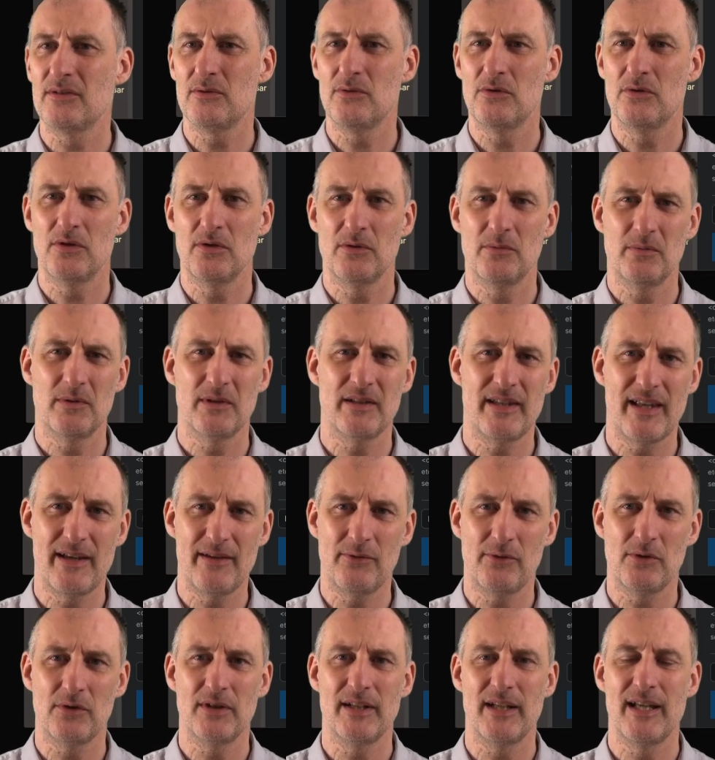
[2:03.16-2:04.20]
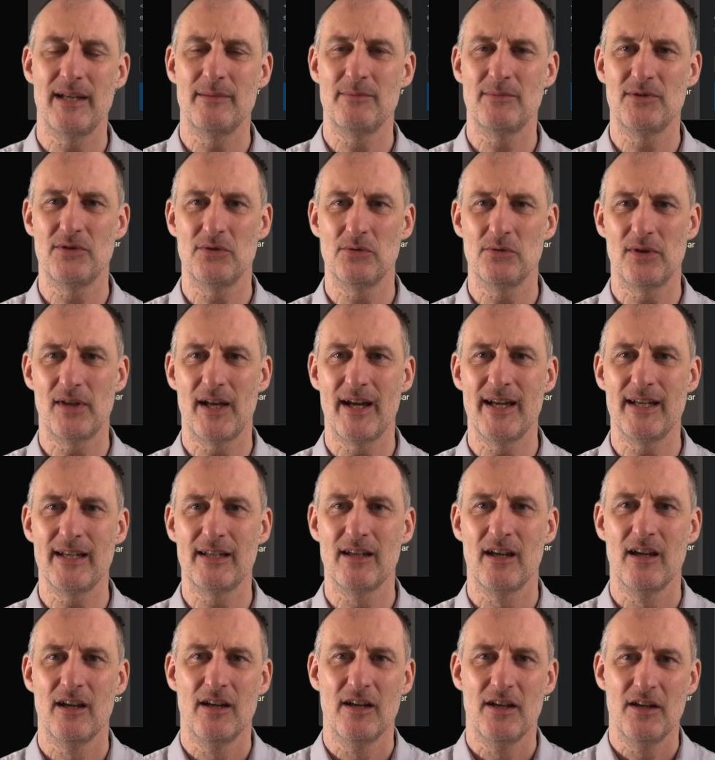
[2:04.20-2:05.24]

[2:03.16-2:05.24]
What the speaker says: or whatever names you like.